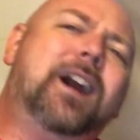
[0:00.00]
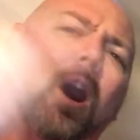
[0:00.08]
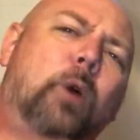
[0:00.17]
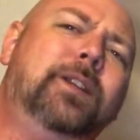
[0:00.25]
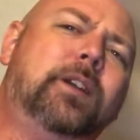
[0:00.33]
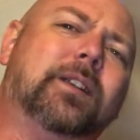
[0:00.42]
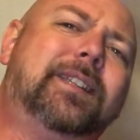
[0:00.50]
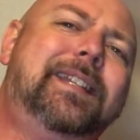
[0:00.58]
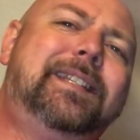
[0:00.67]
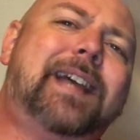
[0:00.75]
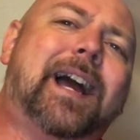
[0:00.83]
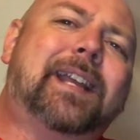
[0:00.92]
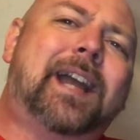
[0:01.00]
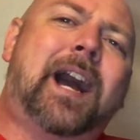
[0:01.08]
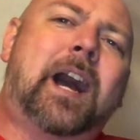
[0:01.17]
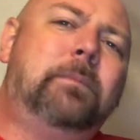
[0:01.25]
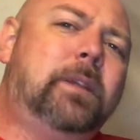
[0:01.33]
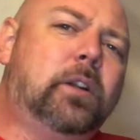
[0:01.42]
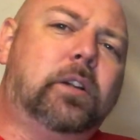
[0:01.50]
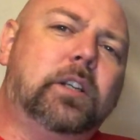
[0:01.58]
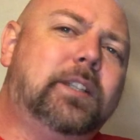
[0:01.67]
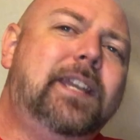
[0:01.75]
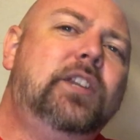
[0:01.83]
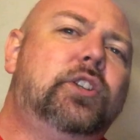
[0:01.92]
OnlyRCs.com. Get all your
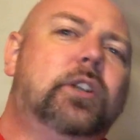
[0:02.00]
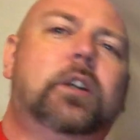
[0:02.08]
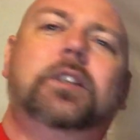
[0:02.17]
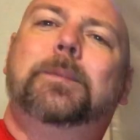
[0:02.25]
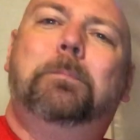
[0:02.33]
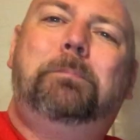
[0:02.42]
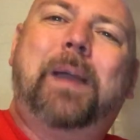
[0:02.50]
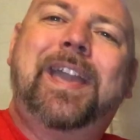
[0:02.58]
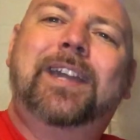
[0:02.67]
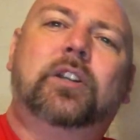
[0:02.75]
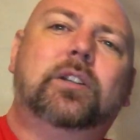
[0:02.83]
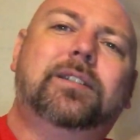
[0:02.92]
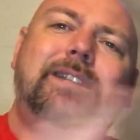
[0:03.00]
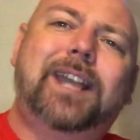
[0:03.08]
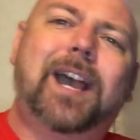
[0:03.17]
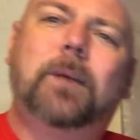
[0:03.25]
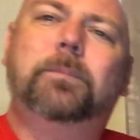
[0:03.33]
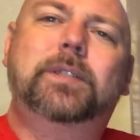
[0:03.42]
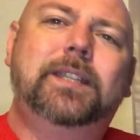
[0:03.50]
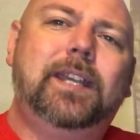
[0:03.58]
t-shirts, banners, cups.